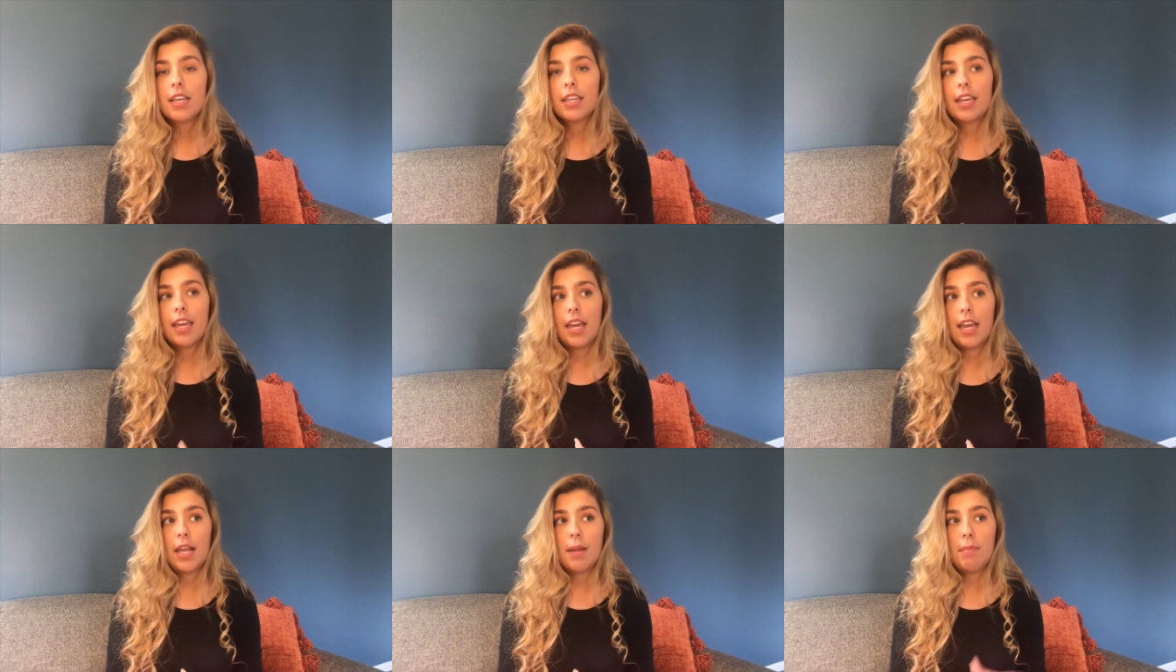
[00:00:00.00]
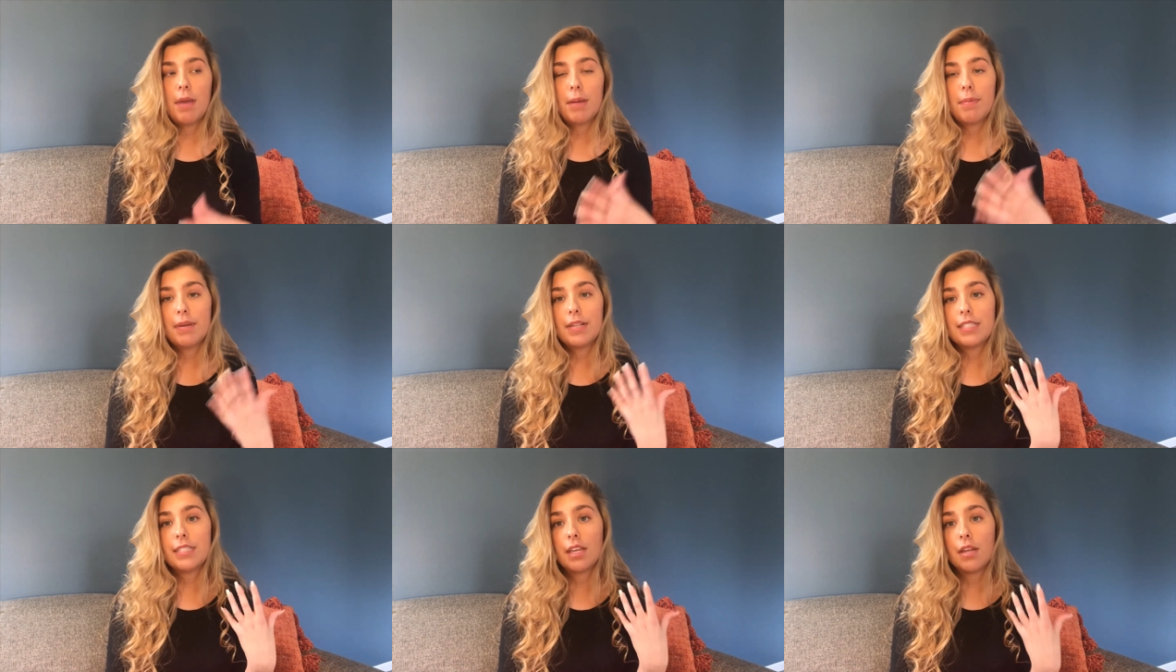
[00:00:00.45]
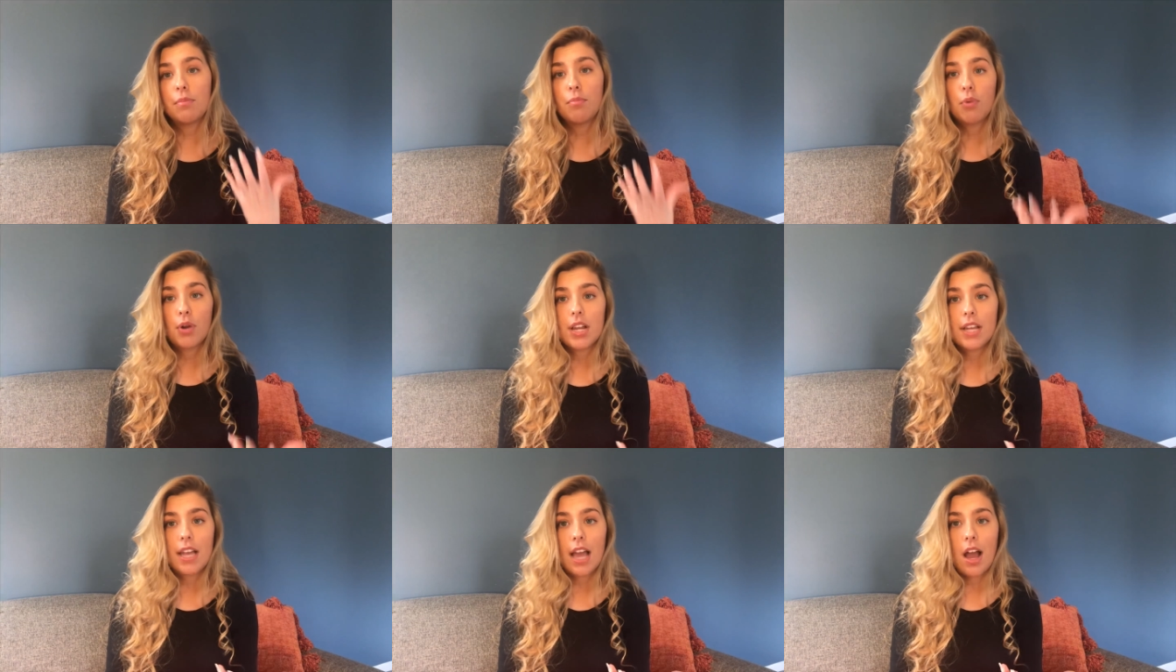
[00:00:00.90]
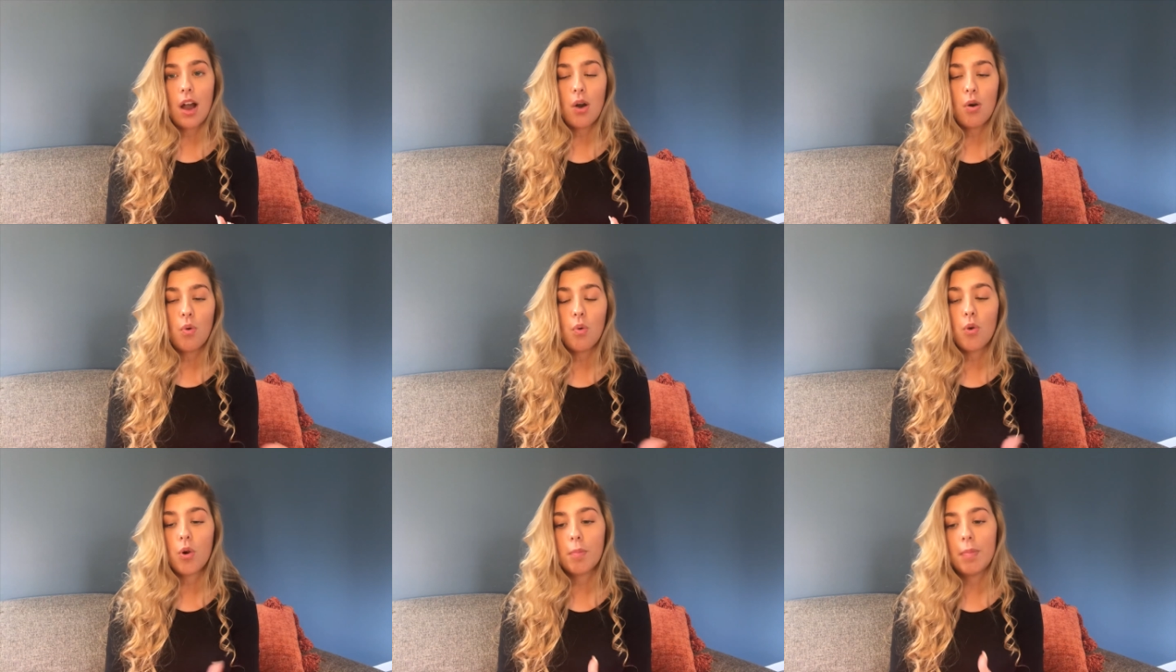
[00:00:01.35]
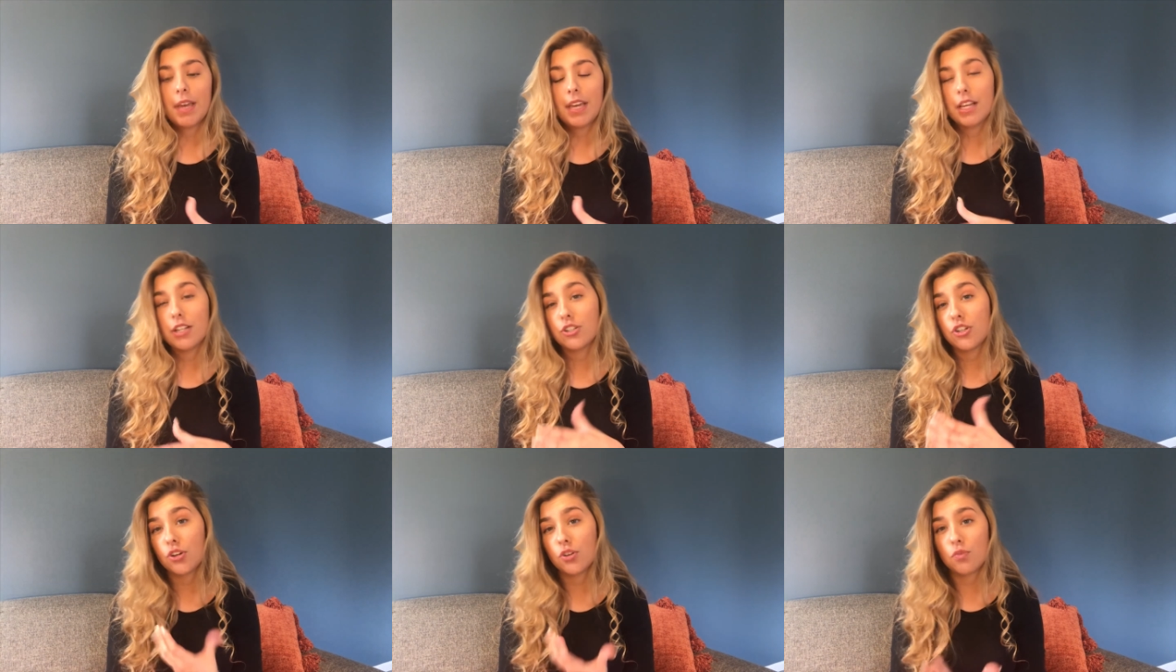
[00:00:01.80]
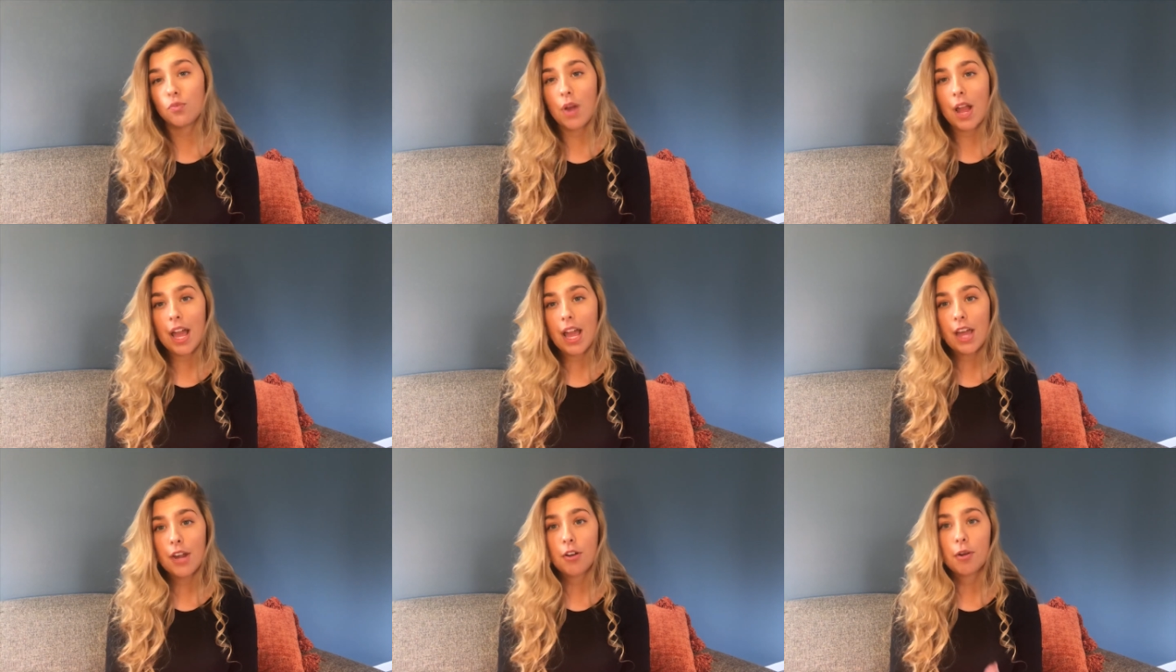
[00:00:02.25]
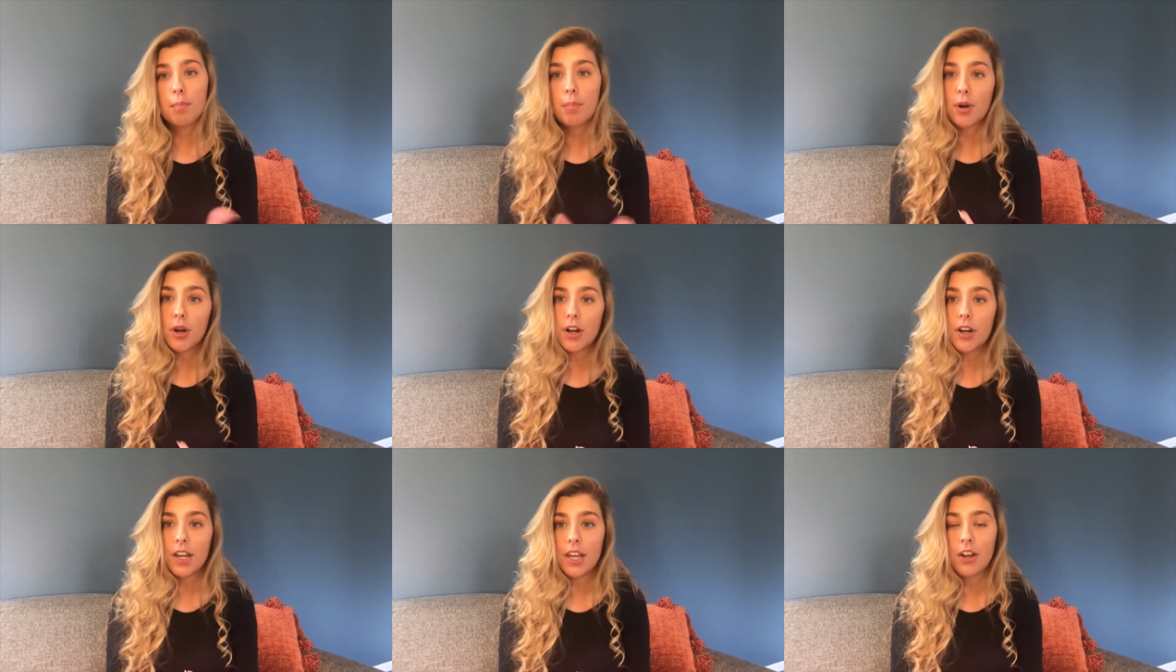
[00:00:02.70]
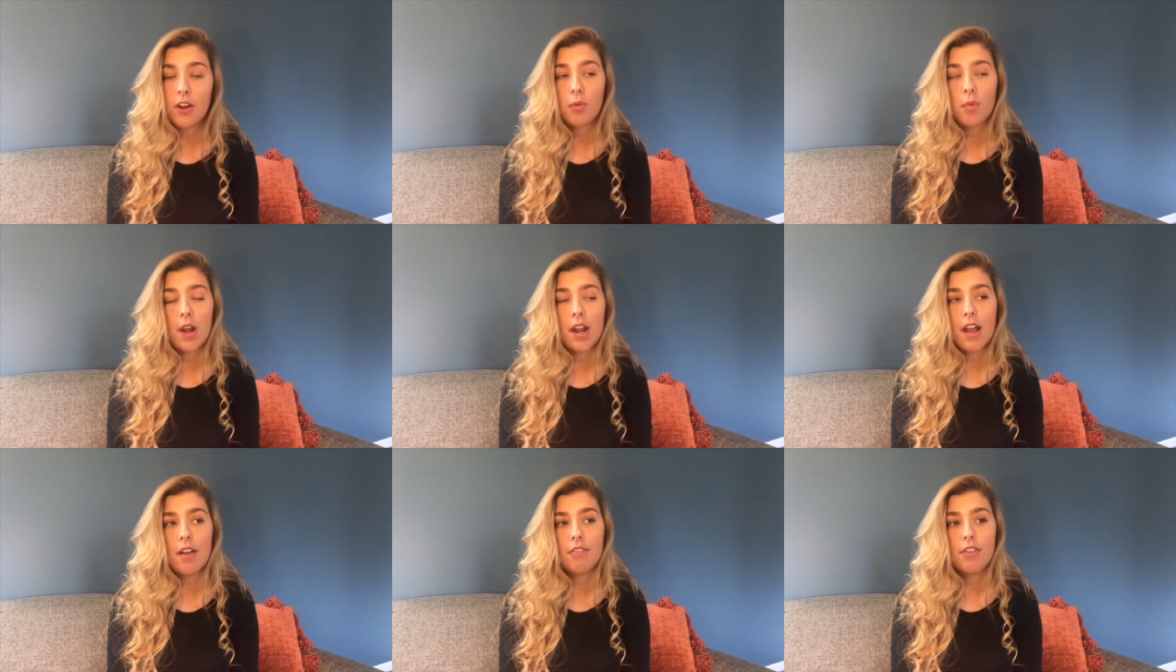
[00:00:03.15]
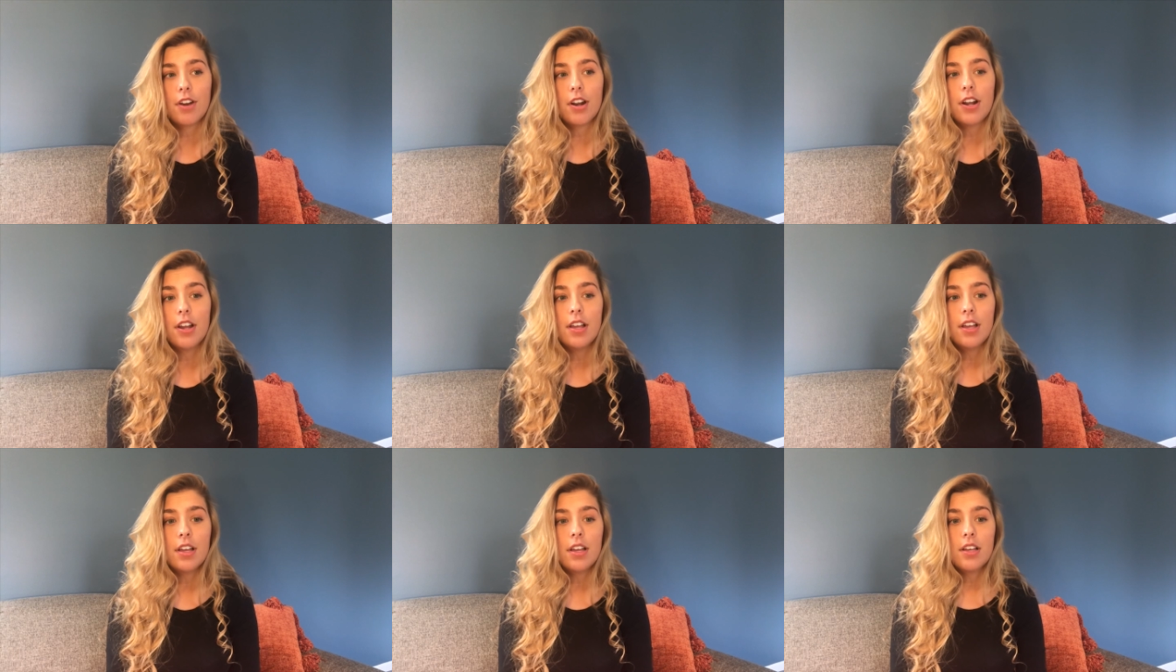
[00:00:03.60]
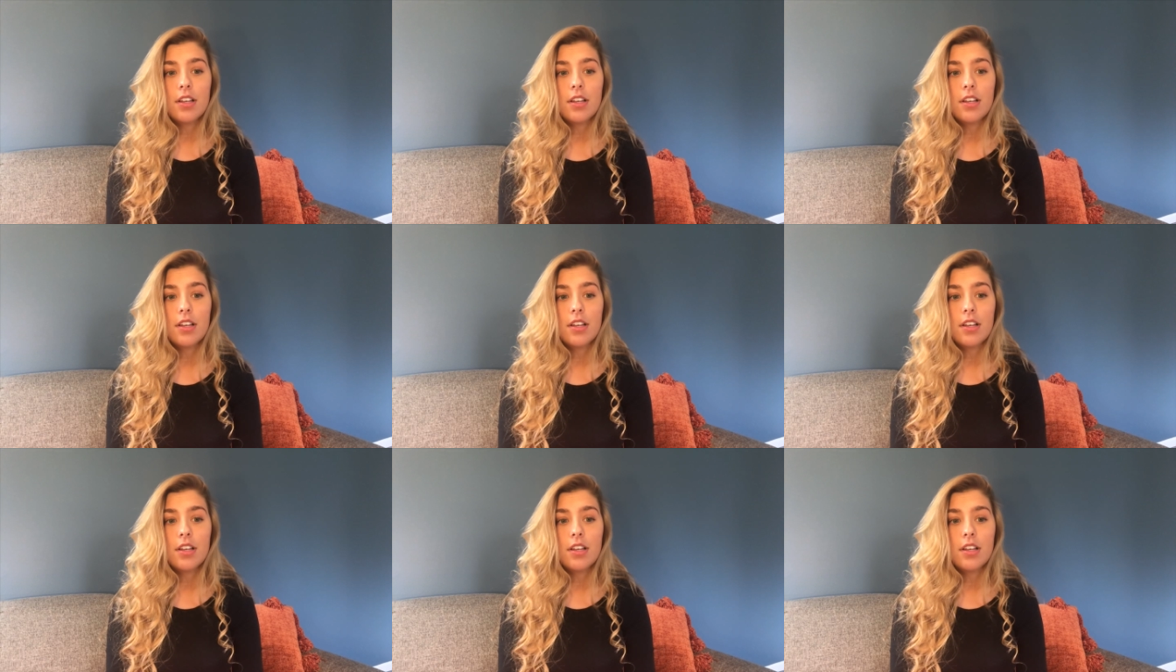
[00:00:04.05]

can make my skin break out or make it turn red or burn it or whatever.